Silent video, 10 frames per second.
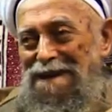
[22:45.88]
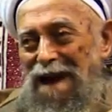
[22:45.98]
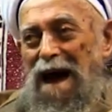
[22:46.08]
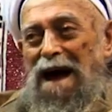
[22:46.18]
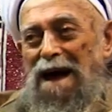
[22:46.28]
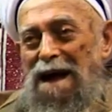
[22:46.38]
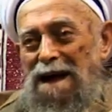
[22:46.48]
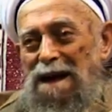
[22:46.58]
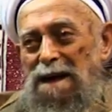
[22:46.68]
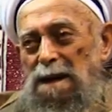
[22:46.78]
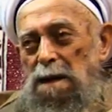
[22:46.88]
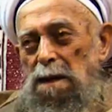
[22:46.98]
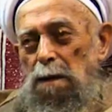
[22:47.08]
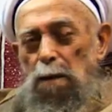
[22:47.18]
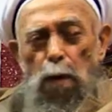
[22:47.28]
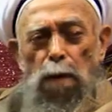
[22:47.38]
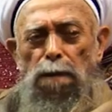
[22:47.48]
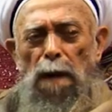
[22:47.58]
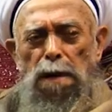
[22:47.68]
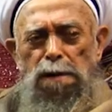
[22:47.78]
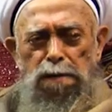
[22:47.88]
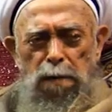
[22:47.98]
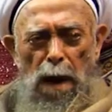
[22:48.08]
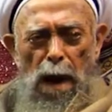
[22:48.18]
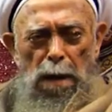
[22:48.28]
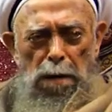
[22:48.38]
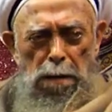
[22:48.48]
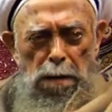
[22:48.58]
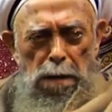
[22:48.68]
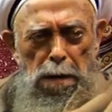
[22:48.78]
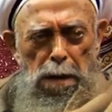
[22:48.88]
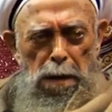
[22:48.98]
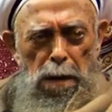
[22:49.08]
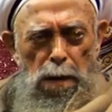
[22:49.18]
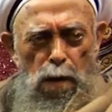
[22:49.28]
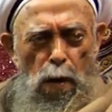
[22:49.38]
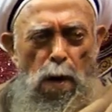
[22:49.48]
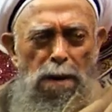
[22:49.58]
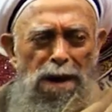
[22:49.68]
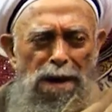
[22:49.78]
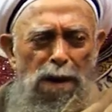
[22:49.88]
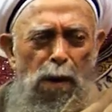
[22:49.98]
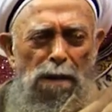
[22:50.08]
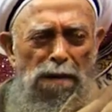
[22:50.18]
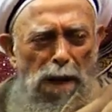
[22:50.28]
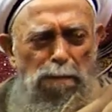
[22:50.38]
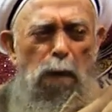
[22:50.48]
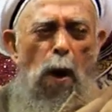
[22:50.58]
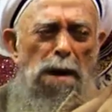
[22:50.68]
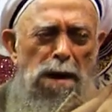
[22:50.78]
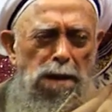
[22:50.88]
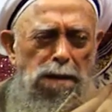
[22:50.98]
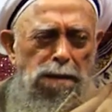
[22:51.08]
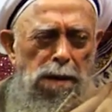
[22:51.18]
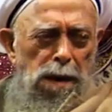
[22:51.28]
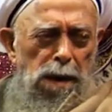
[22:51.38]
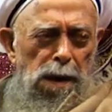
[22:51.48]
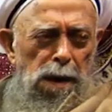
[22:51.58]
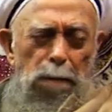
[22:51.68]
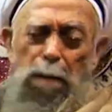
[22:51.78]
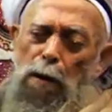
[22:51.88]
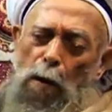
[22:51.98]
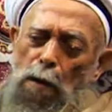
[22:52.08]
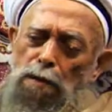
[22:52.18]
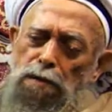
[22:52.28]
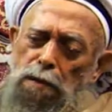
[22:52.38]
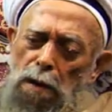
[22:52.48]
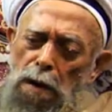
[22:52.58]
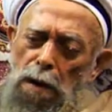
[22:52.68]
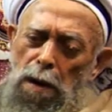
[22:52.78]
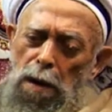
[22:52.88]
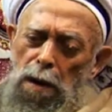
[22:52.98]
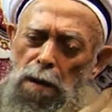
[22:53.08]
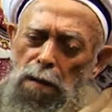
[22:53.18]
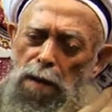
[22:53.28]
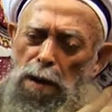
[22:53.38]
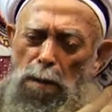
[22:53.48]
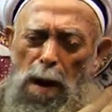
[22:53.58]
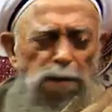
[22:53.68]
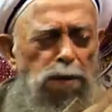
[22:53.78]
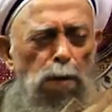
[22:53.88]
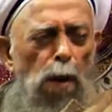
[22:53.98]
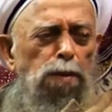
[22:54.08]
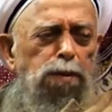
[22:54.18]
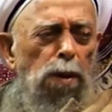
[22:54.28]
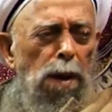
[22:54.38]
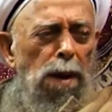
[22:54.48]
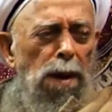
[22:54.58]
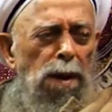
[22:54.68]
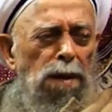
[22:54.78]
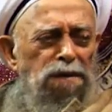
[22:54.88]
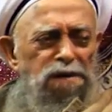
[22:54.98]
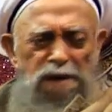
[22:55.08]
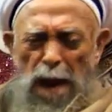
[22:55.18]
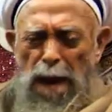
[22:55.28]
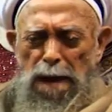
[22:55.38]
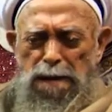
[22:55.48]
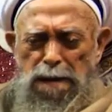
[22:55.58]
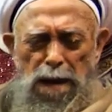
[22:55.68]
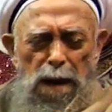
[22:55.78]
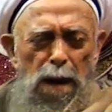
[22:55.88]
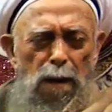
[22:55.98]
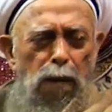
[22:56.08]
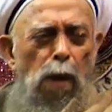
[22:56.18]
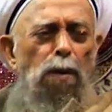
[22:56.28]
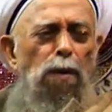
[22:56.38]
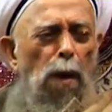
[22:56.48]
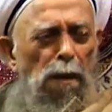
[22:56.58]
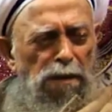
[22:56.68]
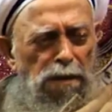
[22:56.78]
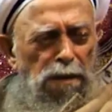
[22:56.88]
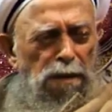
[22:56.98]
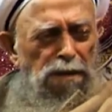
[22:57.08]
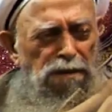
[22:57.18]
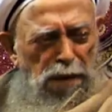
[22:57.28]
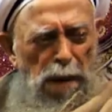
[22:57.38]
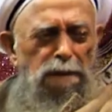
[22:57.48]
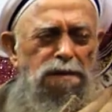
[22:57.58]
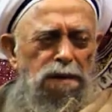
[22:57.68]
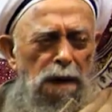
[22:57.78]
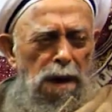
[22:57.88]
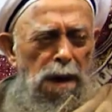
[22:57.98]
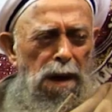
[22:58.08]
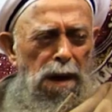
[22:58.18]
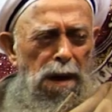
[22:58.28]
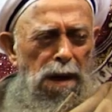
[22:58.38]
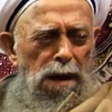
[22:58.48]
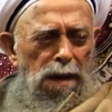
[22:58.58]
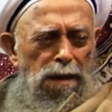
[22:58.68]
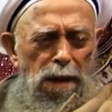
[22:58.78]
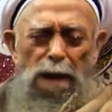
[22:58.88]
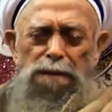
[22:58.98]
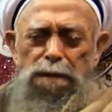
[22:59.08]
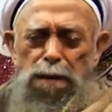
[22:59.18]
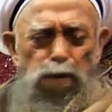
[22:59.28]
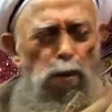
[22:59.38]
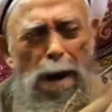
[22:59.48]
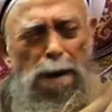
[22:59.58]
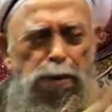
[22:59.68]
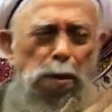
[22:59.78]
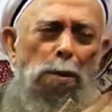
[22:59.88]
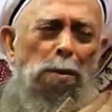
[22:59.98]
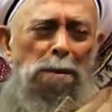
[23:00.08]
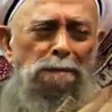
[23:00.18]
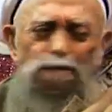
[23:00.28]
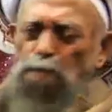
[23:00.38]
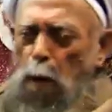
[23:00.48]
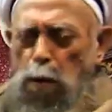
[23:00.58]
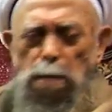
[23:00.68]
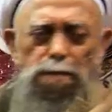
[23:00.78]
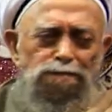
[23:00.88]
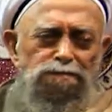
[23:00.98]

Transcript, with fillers: Yeah. Always we are quarreling on that point because we must not say for wrong things that you are true. No.